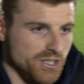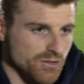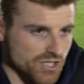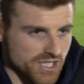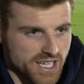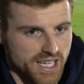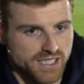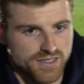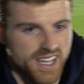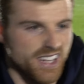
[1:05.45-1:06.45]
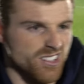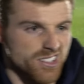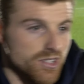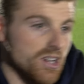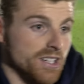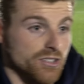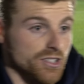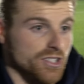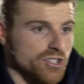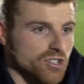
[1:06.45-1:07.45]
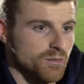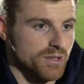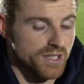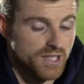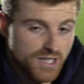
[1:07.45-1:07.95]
It was just a case of getting on and kind of doing the job, and